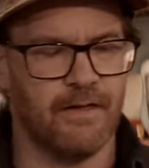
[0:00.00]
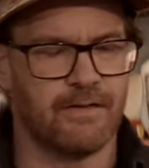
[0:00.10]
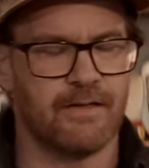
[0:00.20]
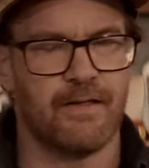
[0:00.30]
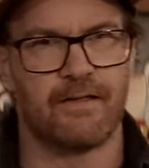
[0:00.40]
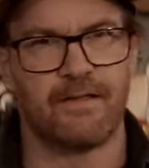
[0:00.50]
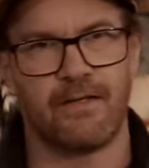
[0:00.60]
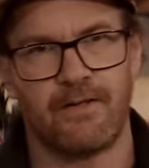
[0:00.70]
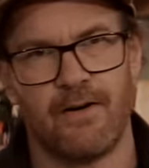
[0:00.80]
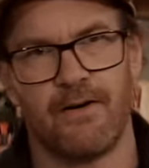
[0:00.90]
it's
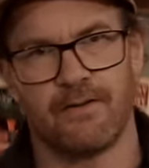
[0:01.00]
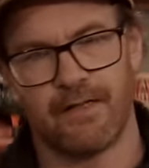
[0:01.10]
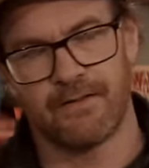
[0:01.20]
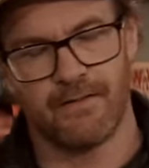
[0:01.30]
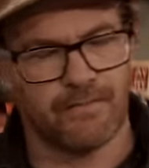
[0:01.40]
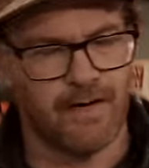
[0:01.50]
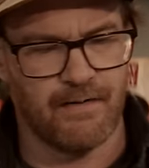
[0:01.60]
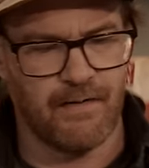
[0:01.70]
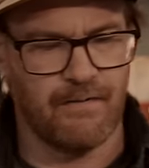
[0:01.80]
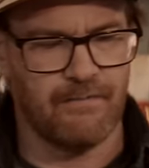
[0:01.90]
Sartal, that's the
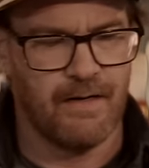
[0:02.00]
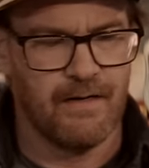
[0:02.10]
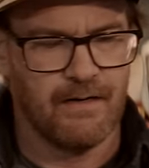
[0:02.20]
brand name.